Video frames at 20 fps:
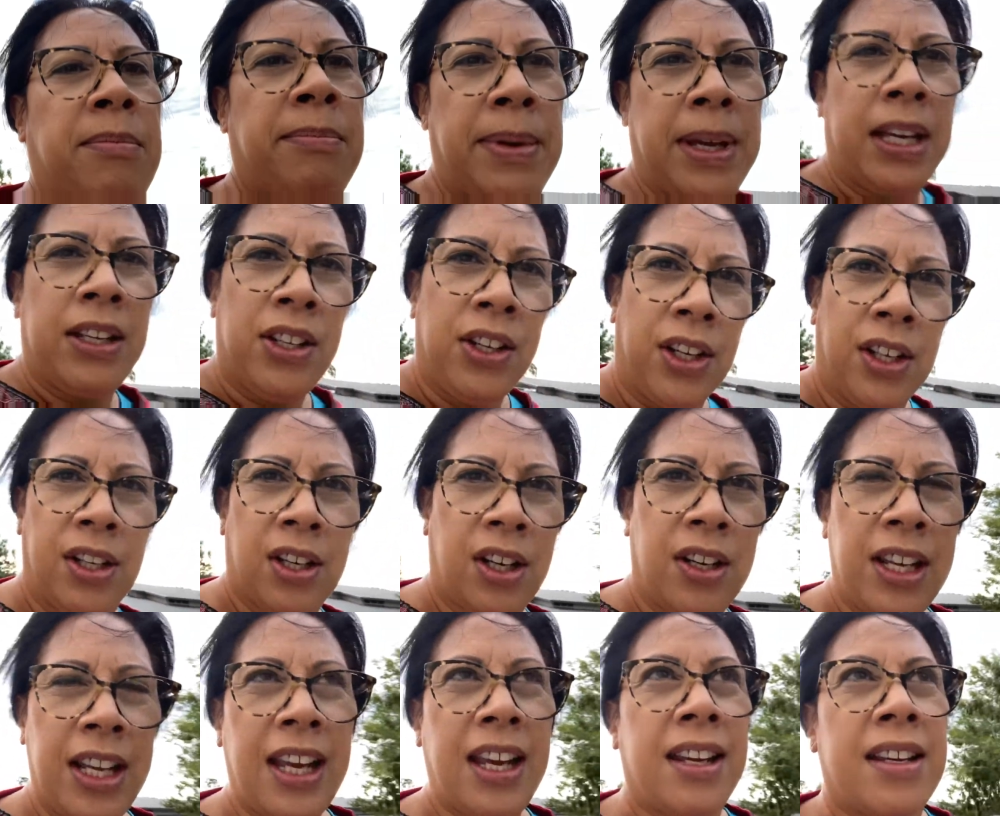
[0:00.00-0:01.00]
but you can
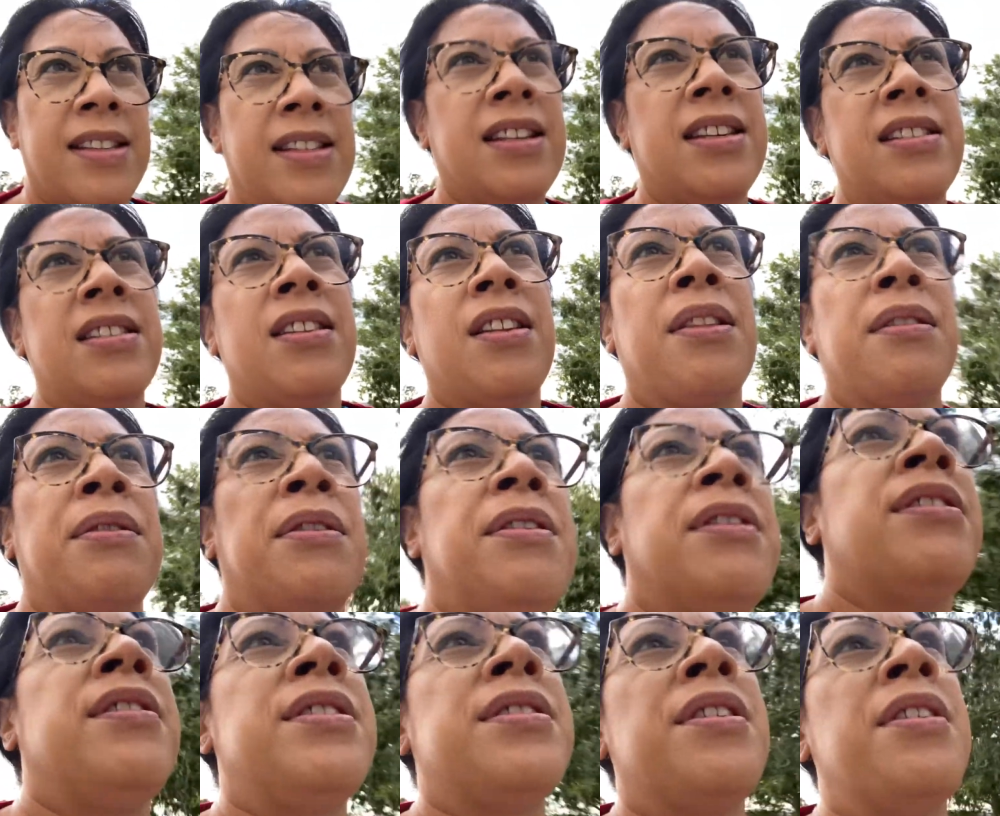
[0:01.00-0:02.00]
only access it through
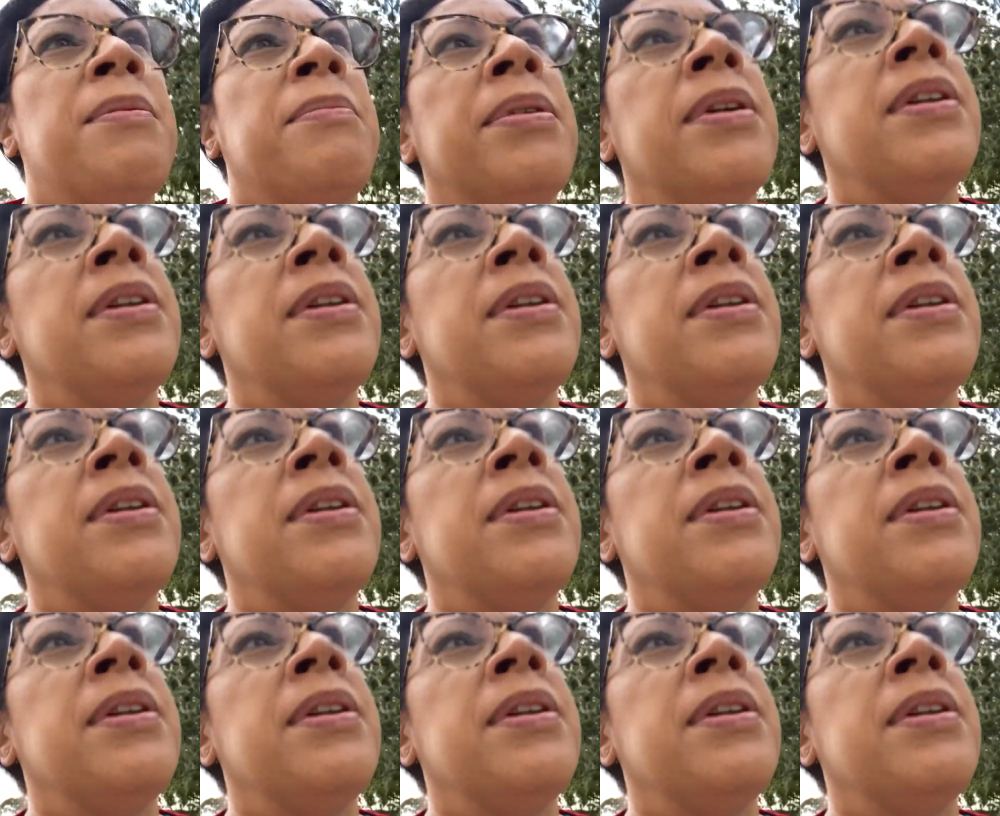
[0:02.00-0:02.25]
the top.